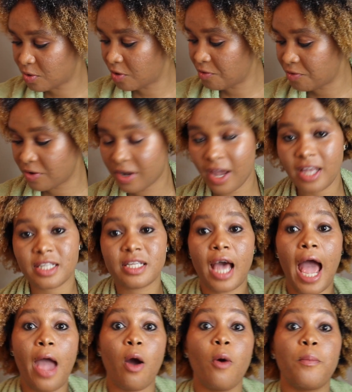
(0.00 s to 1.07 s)
don't forget,
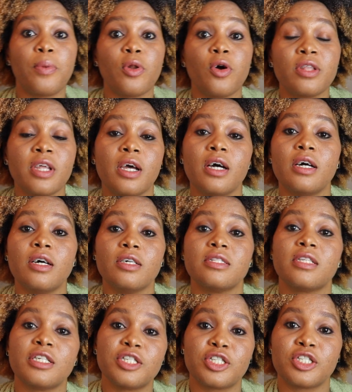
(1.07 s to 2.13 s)
I upload
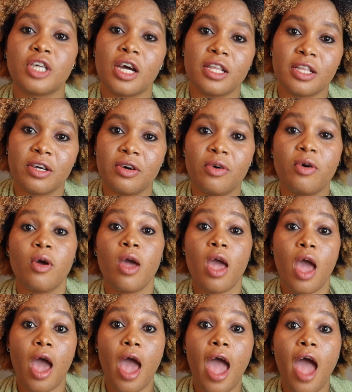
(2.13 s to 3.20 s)
on this channel
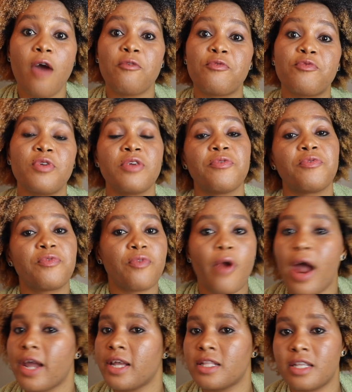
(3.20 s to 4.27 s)
every
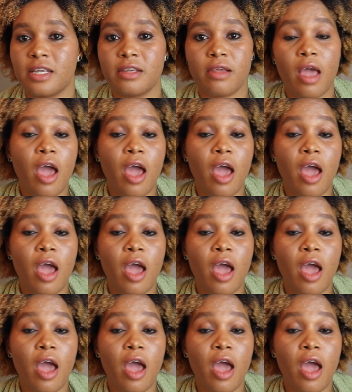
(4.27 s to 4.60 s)
Friday.